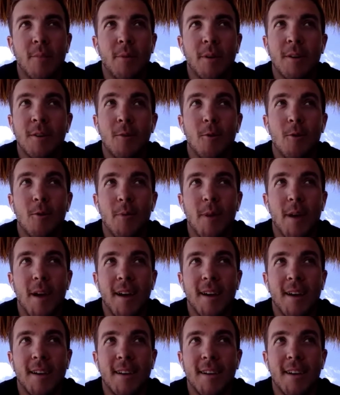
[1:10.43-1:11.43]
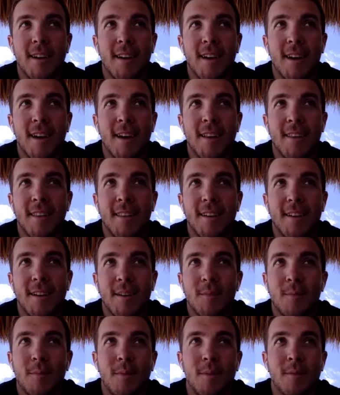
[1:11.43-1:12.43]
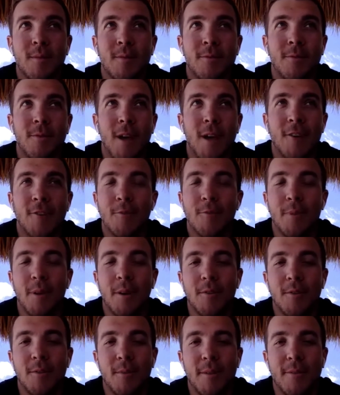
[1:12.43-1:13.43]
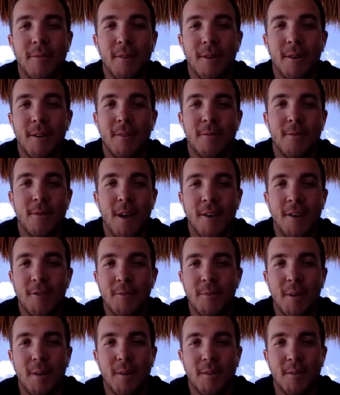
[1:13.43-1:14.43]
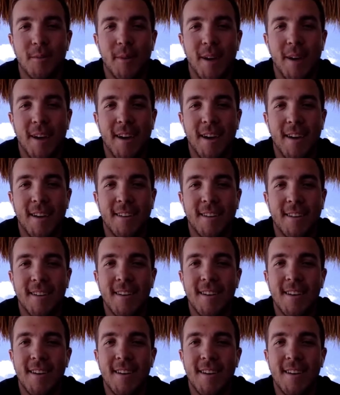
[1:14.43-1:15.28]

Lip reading: I played quarterback, and I had, like, fractured bones in my foot, fractured bones in my hand.